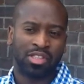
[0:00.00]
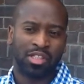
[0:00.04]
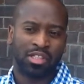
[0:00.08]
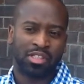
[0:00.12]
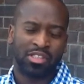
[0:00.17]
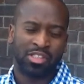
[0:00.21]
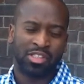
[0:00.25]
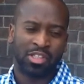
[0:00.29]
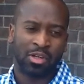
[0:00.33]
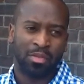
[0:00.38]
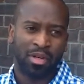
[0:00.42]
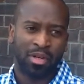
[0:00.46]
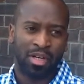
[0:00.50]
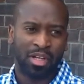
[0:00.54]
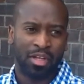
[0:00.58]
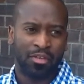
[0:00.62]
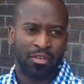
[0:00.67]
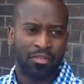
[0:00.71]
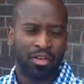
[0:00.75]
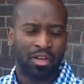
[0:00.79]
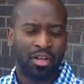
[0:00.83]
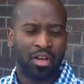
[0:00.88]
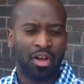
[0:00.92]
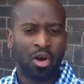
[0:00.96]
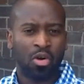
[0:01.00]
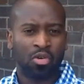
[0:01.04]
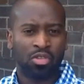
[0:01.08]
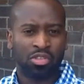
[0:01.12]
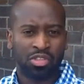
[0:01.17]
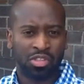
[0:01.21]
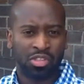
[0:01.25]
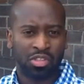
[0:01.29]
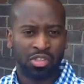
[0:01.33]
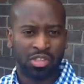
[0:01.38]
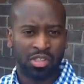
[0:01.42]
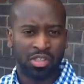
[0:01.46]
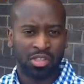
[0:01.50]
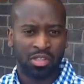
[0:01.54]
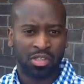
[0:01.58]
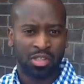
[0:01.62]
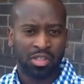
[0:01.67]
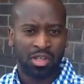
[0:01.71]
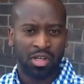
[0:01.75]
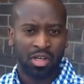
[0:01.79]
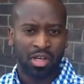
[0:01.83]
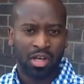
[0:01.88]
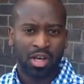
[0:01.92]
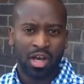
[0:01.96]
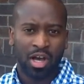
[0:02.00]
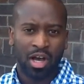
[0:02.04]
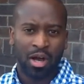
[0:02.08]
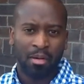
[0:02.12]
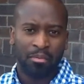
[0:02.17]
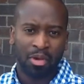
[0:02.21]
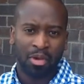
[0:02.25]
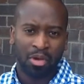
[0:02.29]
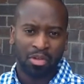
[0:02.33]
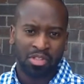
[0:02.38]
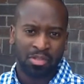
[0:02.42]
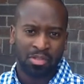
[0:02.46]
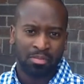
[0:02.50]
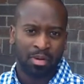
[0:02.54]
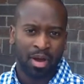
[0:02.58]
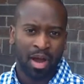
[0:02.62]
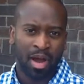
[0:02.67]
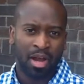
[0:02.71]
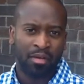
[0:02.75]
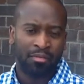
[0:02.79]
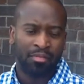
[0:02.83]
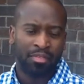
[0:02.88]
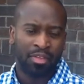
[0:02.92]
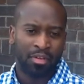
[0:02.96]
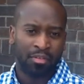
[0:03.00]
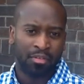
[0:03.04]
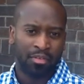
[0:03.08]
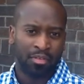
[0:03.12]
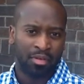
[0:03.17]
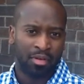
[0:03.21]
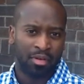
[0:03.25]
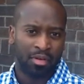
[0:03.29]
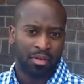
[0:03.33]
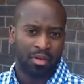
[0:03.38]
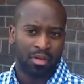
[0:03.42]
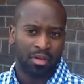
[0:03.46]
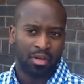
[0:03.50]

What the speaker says: There's so many different cultures and a melting pot of different